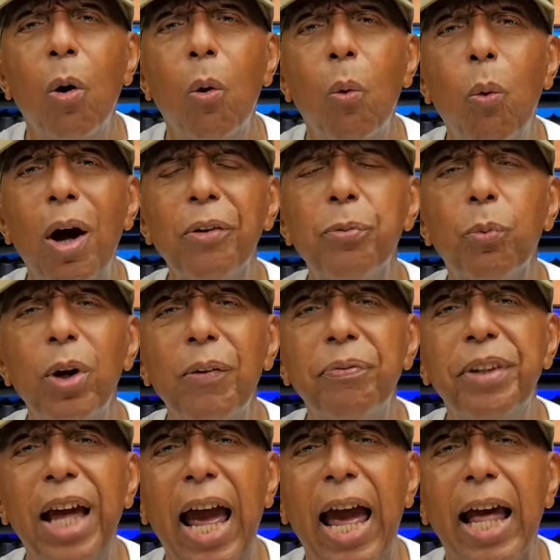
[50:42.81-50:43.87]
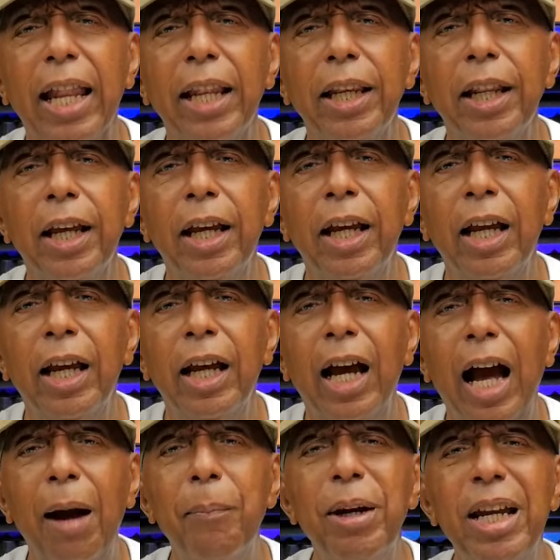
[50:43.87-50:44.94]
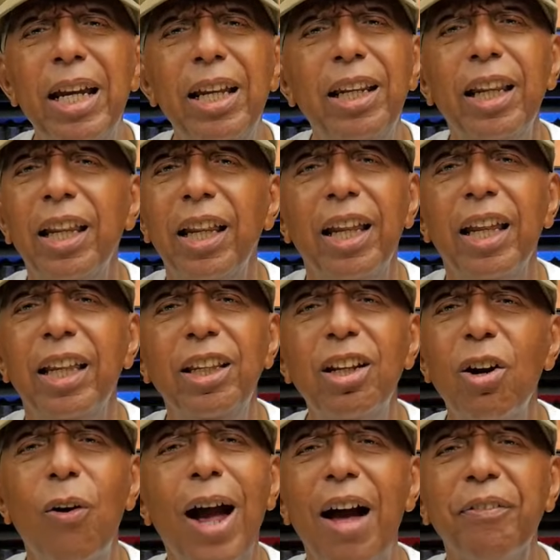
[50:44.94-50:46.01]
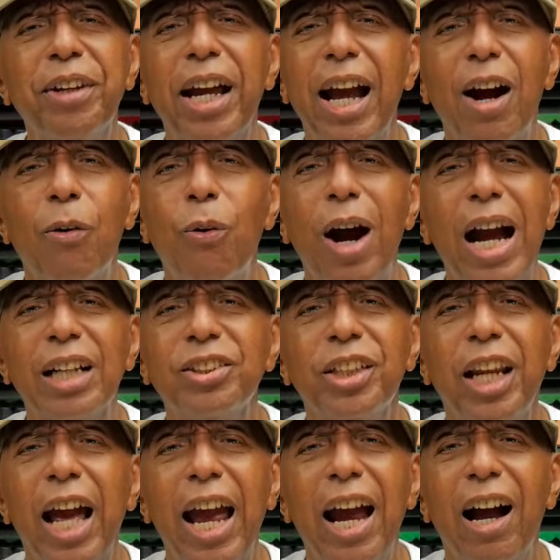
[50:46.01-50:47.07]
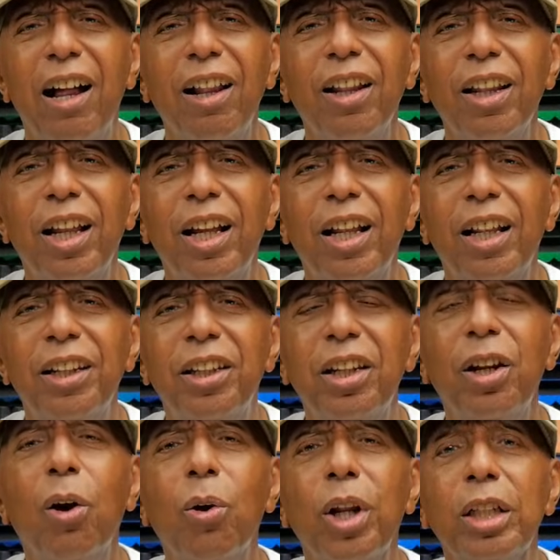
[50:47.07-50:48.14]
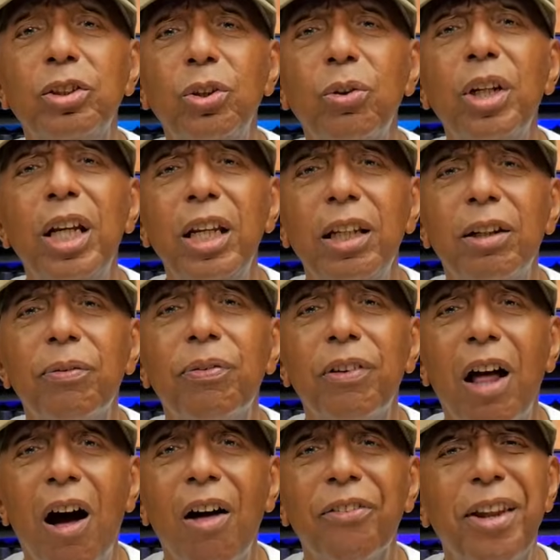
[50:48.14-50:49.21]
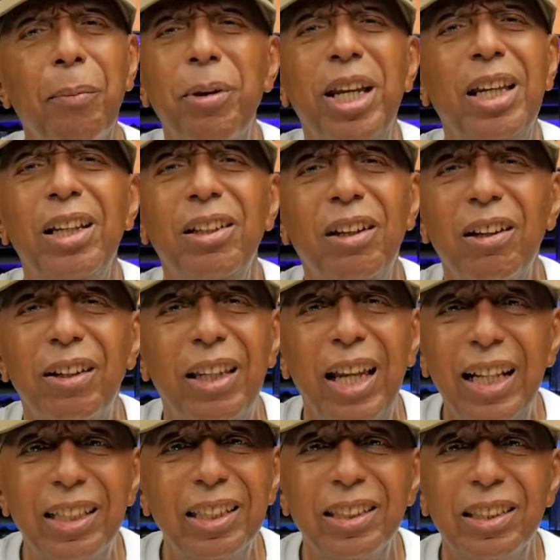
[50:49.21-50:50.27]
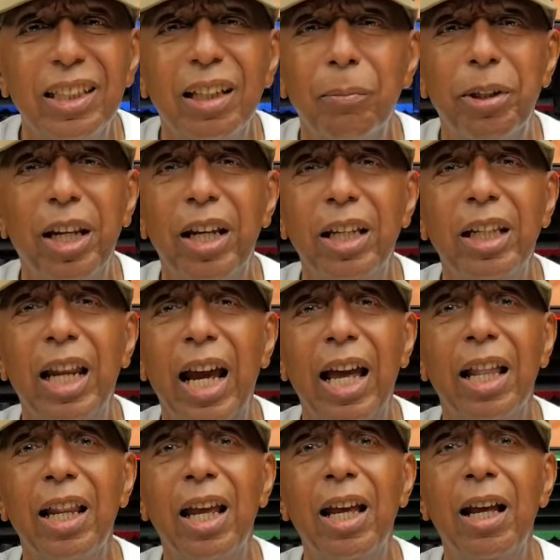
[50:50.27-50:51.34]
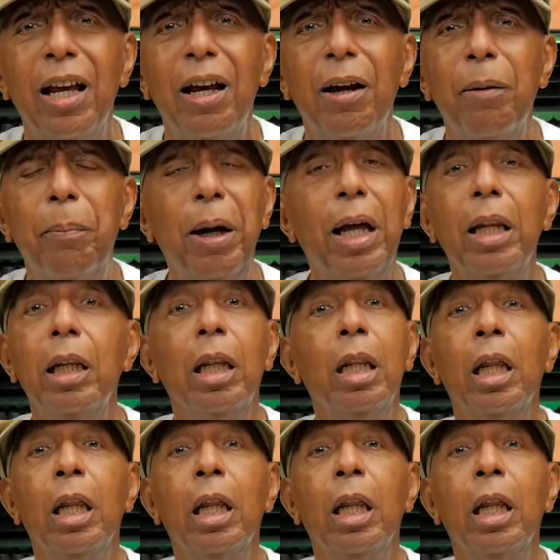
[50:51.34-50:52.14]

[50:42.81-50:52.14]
What's with that? I mean, you don't have to have rationale to know that you need to floss. I mean, your dentist will tell you that. But